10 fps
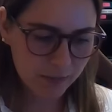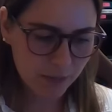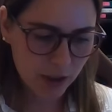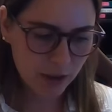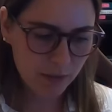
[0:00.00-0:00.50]

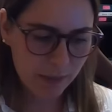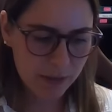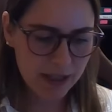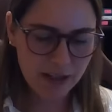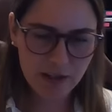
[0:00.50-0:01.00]
good
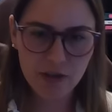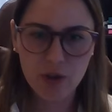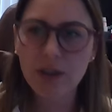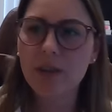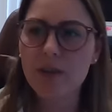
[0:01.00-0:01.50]
reputation
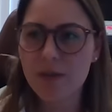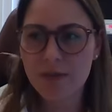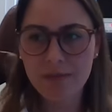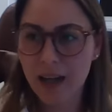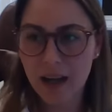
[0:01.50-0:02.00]

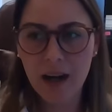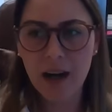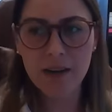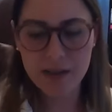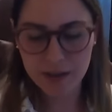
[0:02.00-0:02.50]
journals
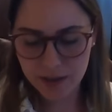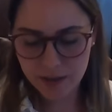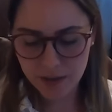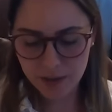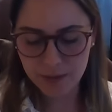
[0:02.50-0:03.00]
are always
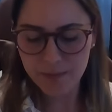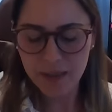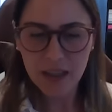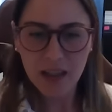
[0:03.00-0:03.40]
good too.